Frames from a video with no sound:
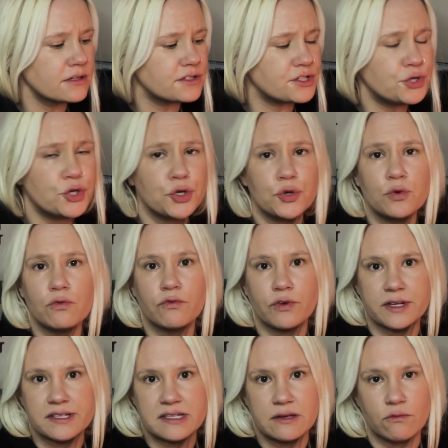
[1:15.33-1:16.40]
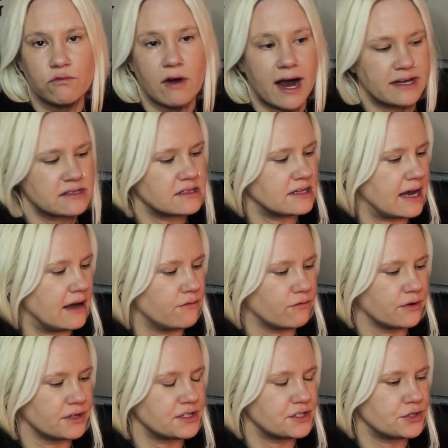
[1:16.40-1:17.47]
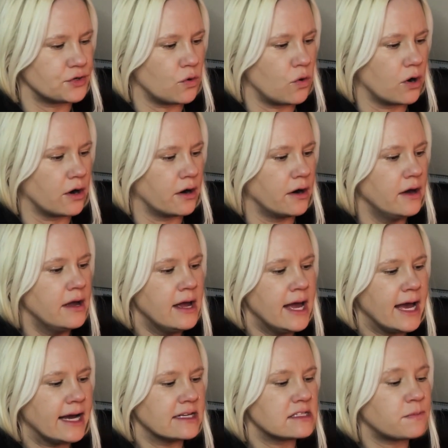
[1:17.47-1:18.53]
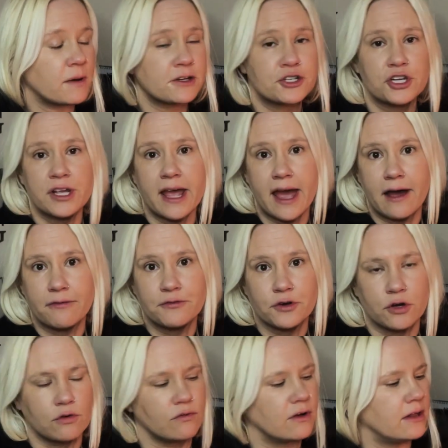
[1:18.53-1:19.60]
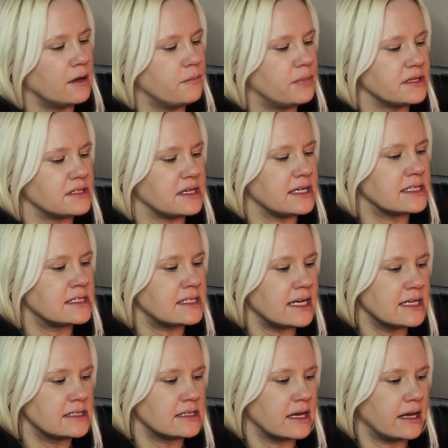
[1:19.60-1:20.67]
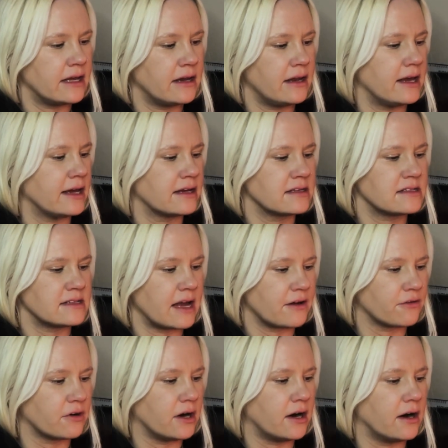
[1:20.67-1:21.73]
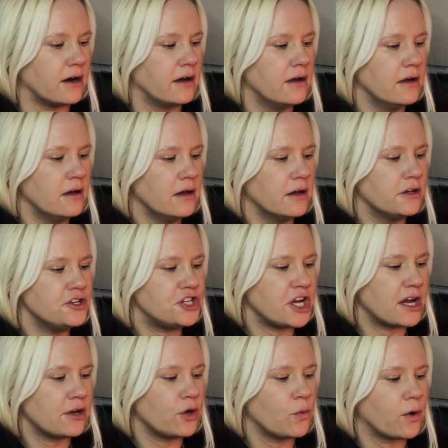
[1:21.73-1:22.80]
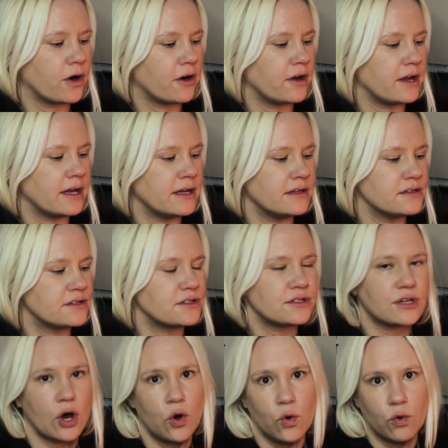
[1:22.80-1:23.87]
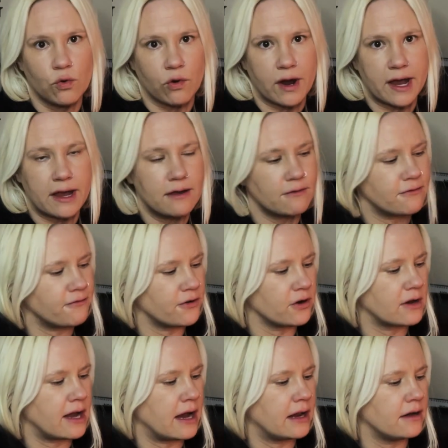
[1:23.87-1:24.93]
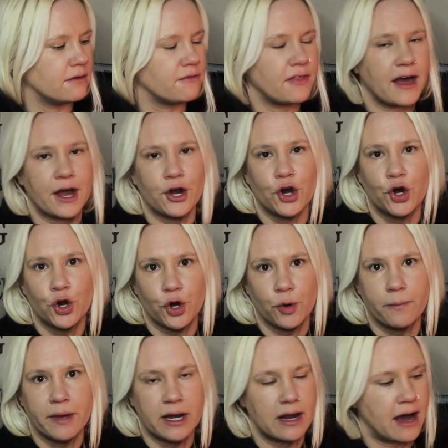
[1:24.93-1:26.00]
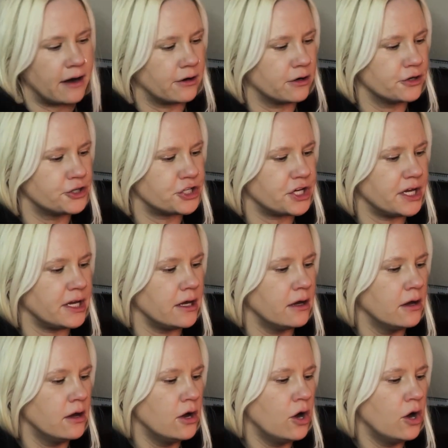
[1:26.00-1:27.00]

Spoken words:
to rest and restore, especially after a really busy season, etc. January is so great for kind of that hermit energy.